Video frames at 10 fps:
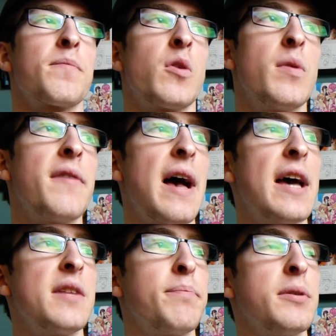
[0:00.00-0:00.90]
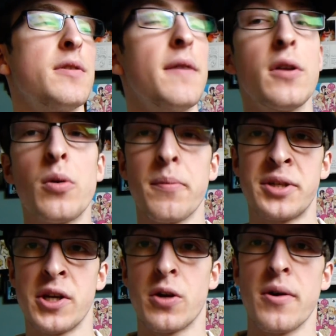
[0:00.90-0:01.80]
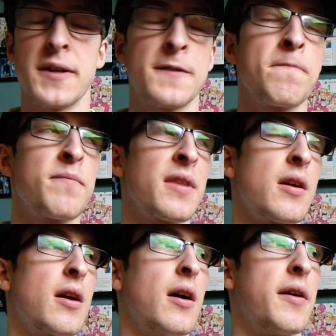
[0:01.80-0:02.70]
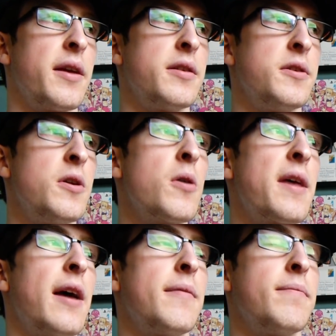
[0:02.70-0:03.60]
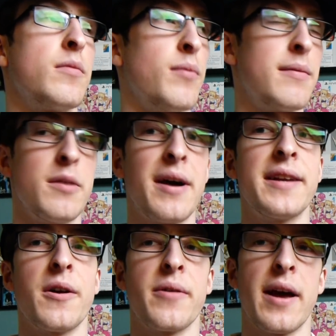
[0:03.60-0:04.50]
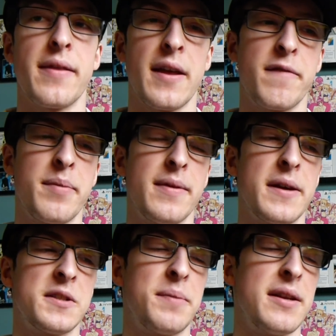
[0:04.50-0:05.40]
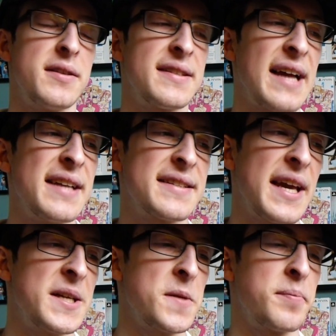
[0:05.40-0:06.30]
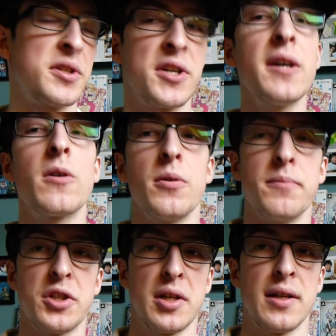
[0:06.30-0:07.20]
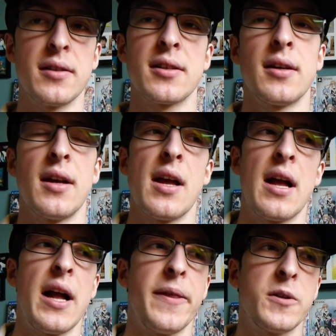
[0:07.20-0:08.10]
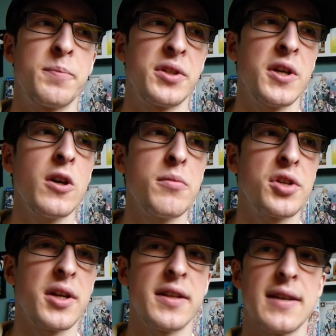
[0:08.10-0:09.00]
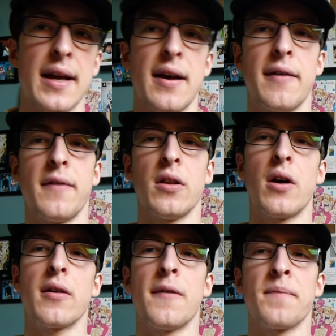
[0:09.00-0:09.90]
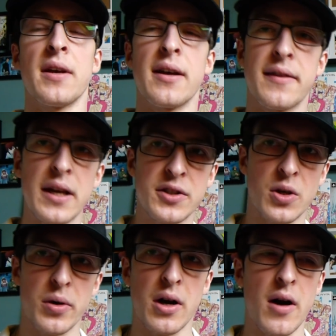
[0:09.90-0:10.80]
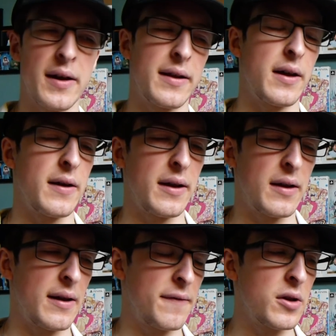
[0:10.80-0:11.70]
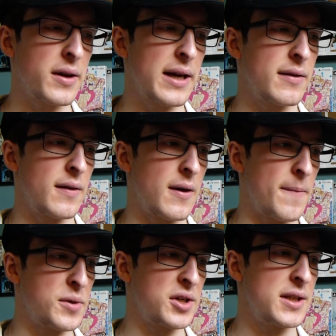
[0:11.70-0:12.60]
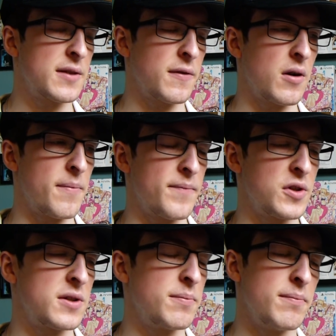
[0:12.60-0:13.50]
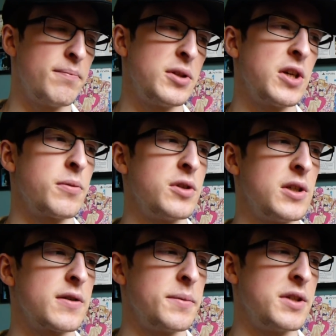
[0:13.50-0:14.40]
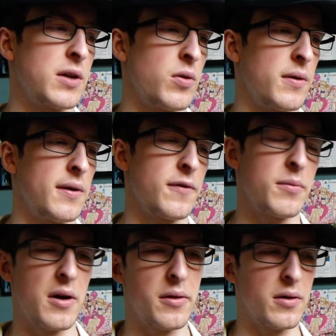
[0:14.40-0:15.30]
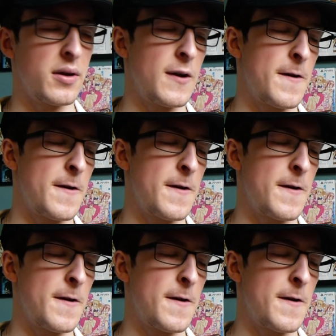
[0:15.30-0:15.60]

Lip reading: we've had. If you know what pachinko is, then you might know that there's been Steins Gate pachinko machines, and those pachinko machines have a lot of things going on. And if you look at machines from just pachinko machines from in general from other